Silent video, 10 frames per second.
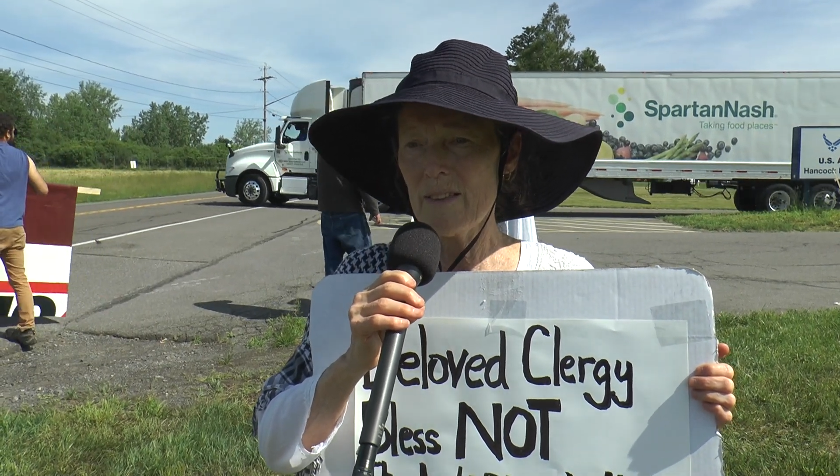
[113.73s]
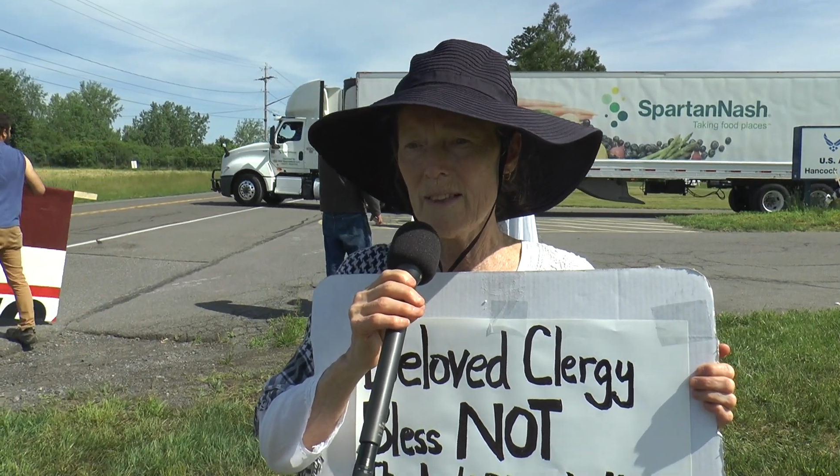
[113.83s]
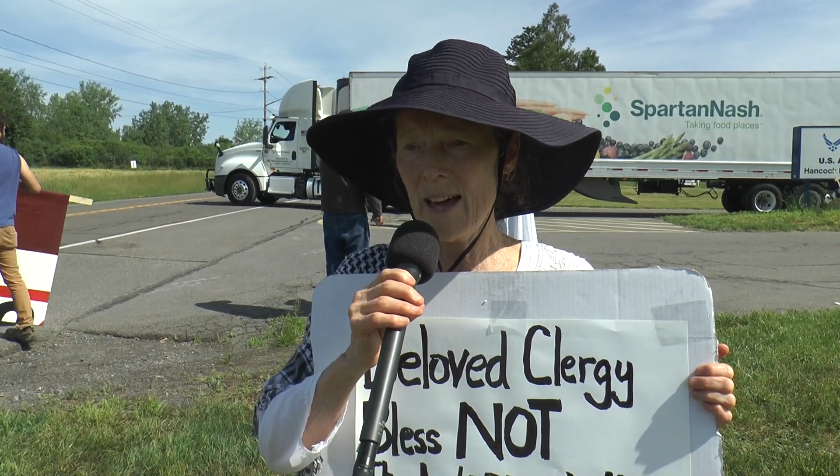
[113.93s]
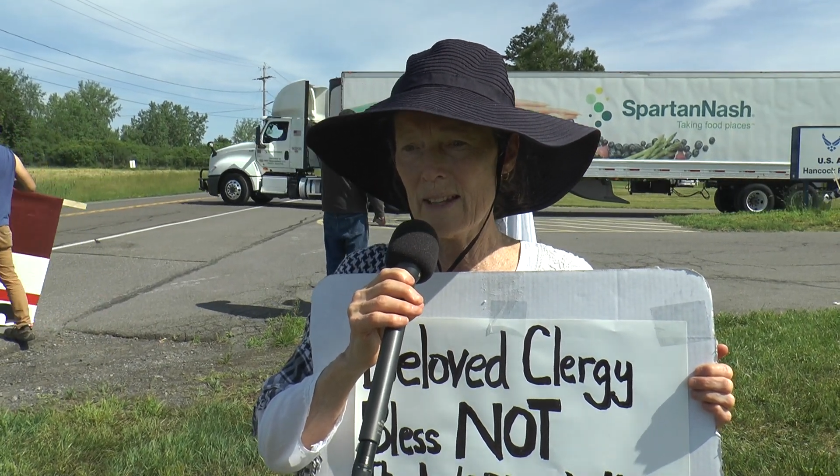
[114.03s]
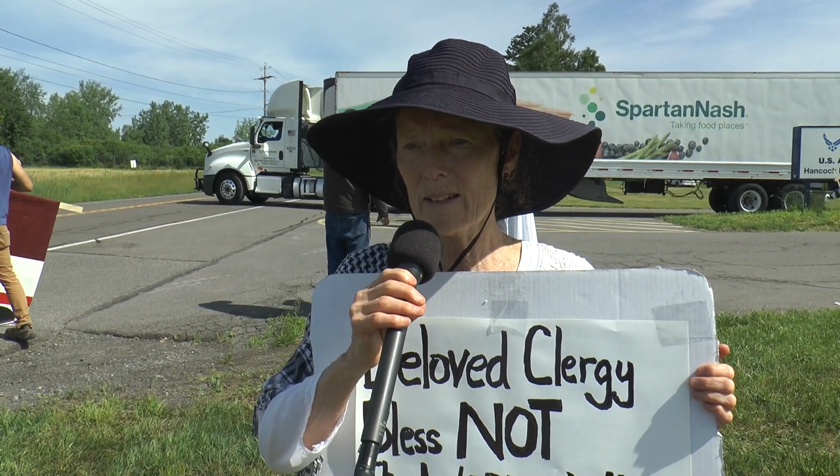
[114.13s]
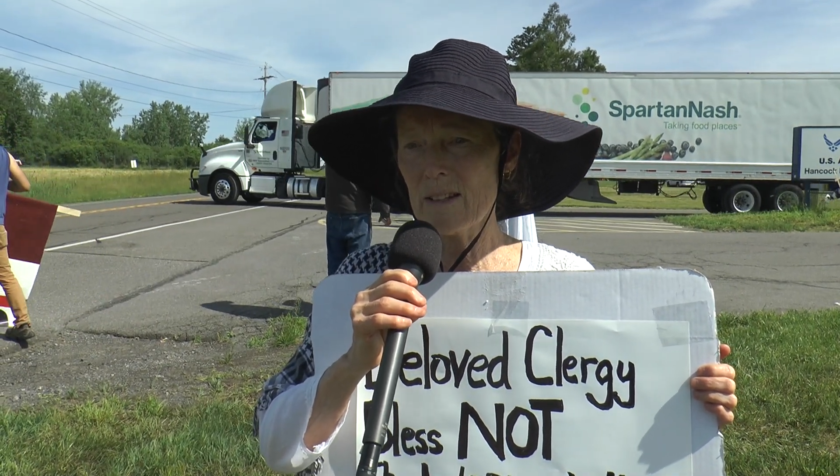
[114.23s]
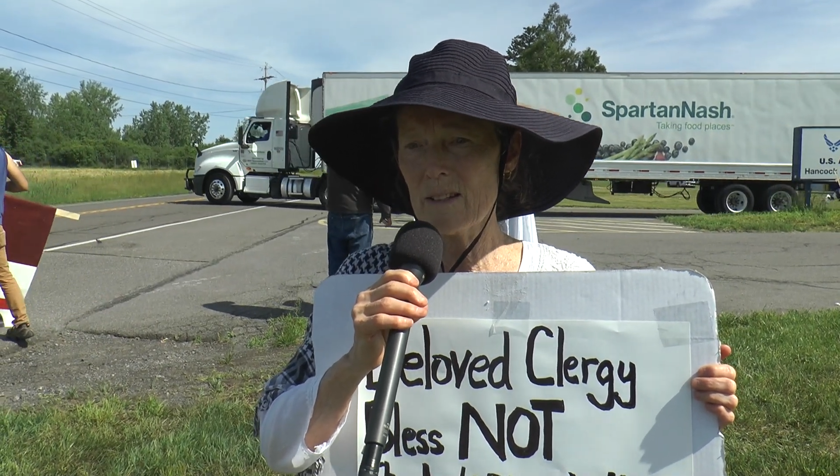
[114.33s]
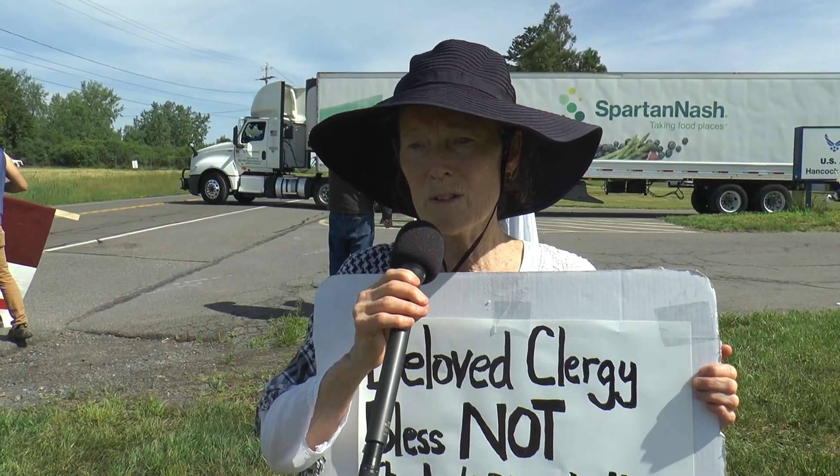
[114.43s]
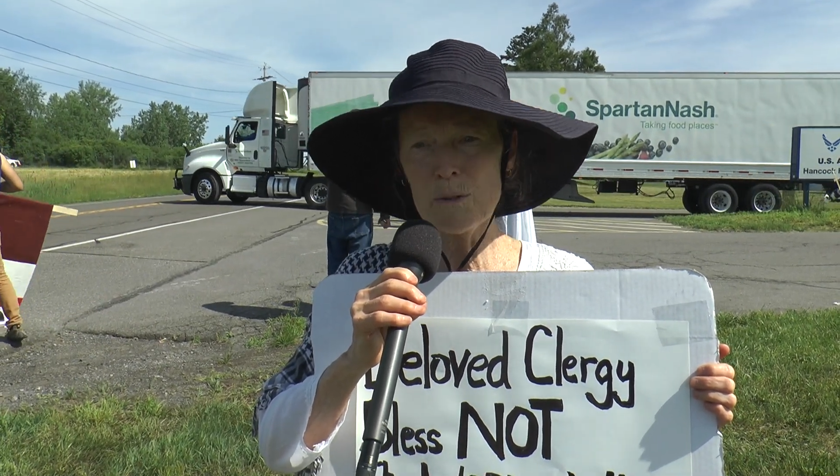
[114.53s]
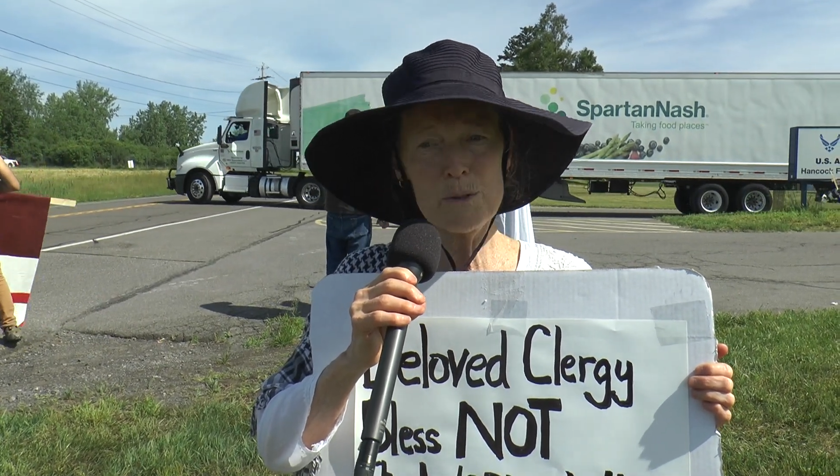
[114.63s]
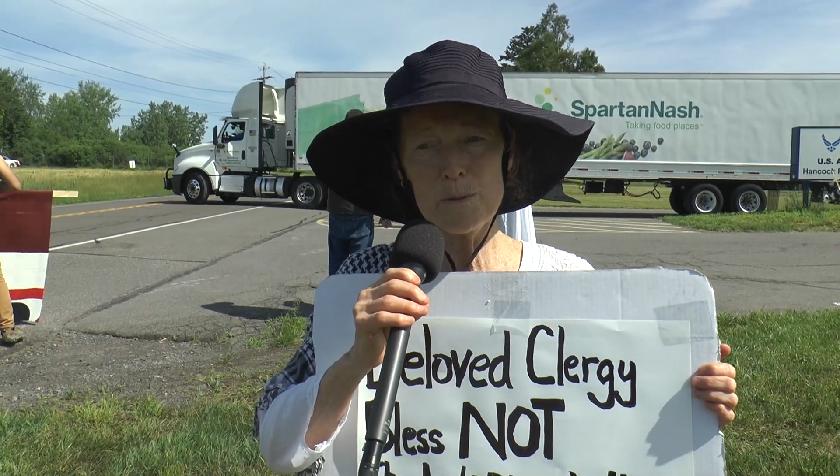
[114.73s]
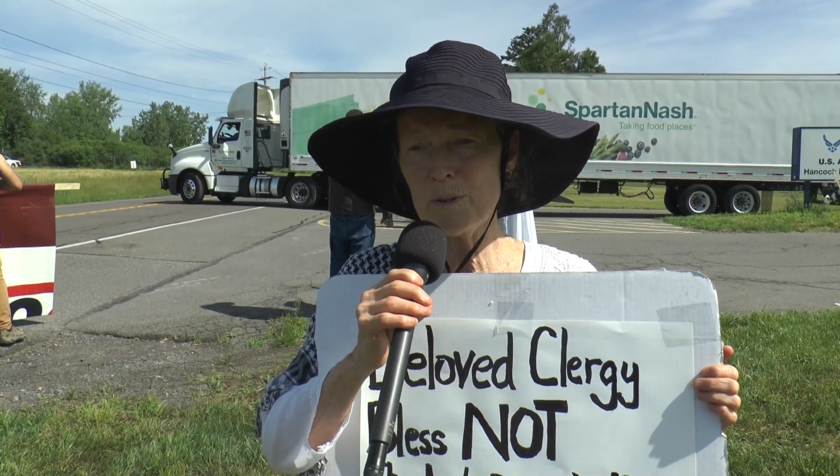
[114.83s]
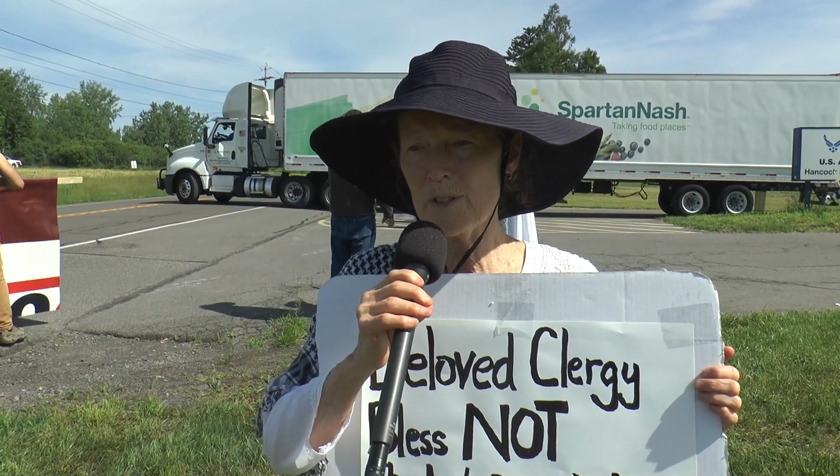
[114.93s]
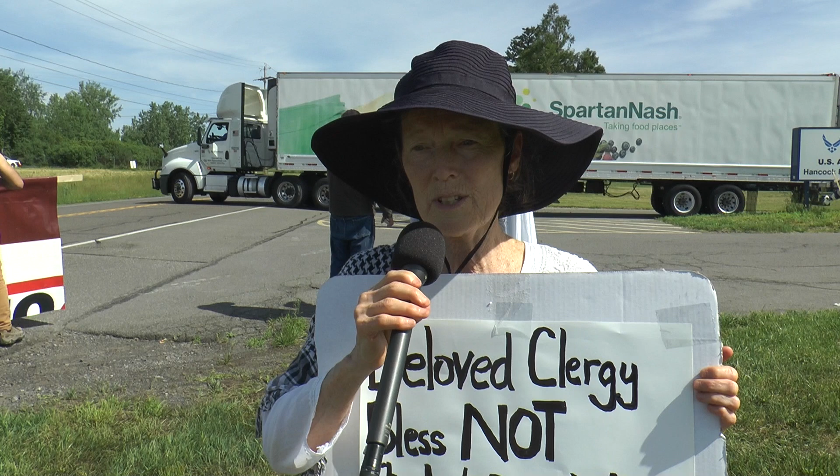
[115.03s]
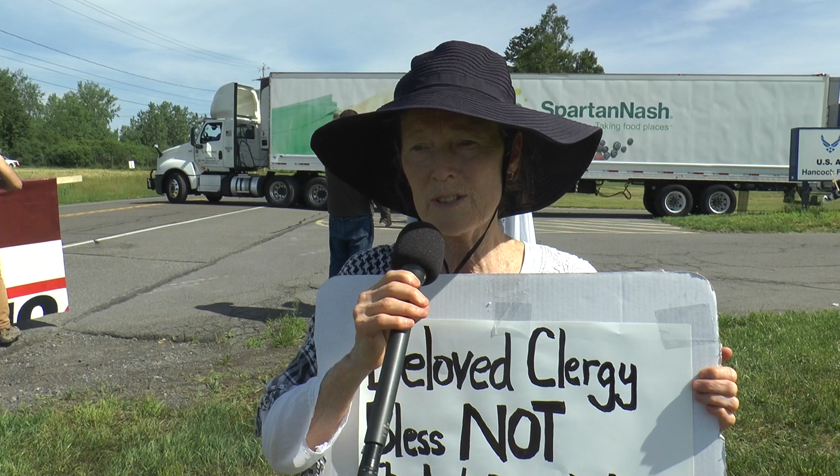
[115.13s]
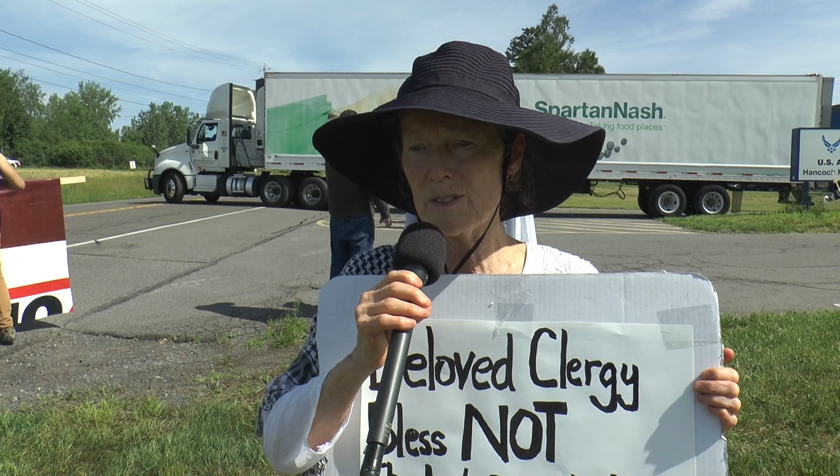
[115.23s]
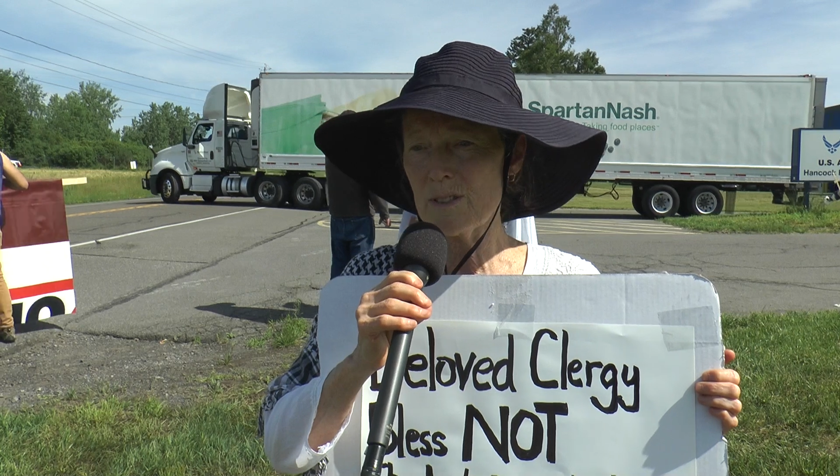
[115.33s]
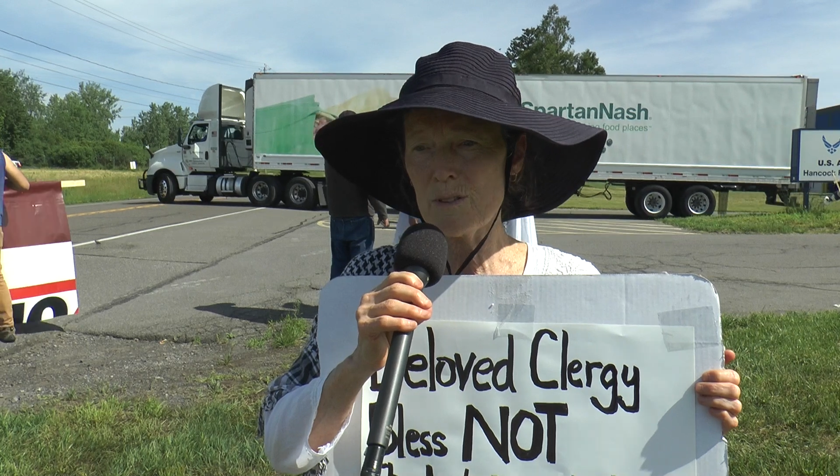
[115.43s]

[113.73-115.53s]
That those two things